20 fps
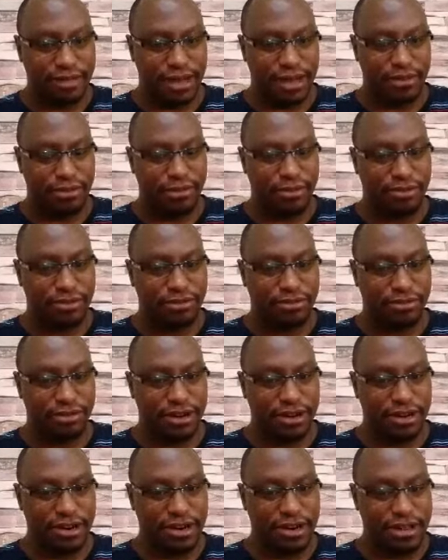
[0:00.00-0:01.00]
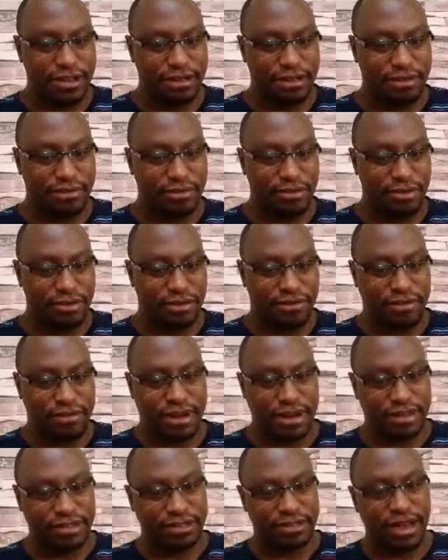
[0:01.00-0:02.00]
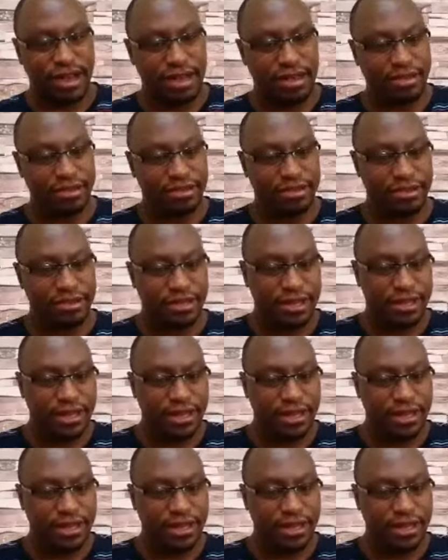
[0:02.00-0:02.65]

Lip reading: I want to read the book of Isaiah.